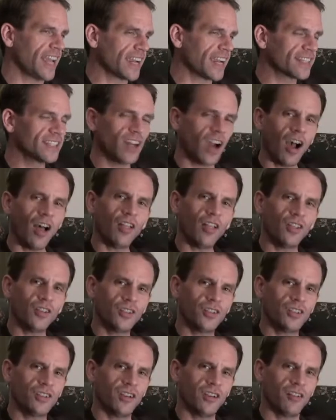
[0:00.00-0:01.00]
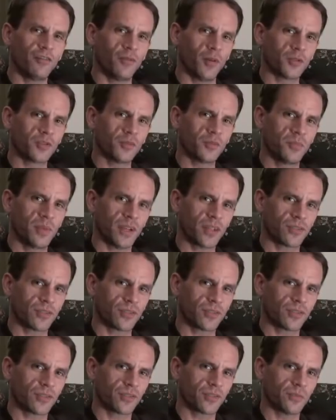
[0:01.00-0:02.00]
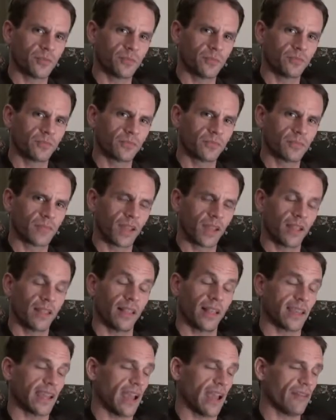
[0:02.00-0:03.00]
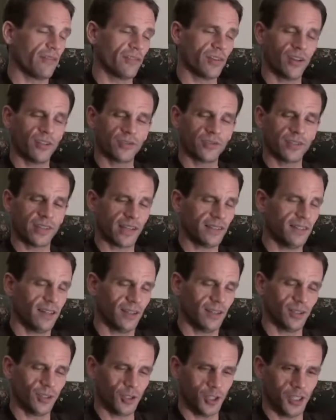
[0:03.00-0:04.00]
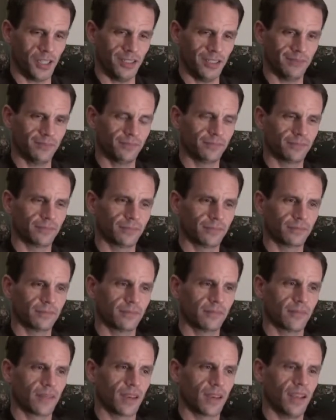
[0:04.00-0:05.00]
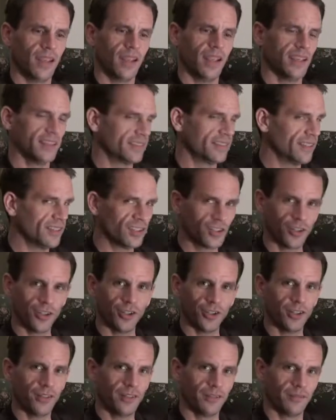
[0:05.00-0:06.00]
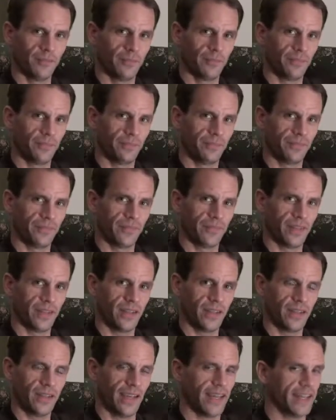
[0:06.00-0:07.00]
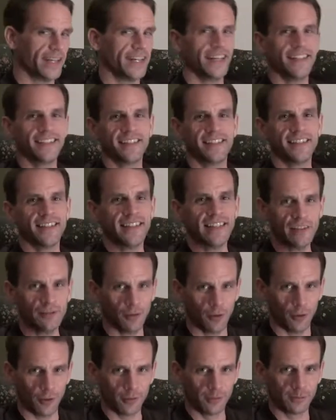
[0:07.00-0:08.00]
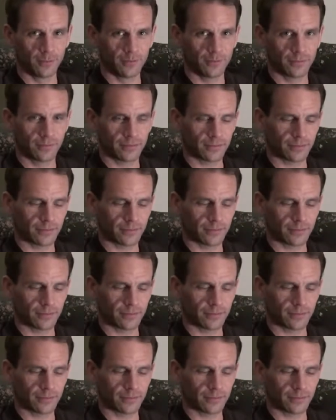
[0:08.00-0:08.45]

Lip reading: the technology of motion pictures, like every other technology, isn't good and it isn't evil.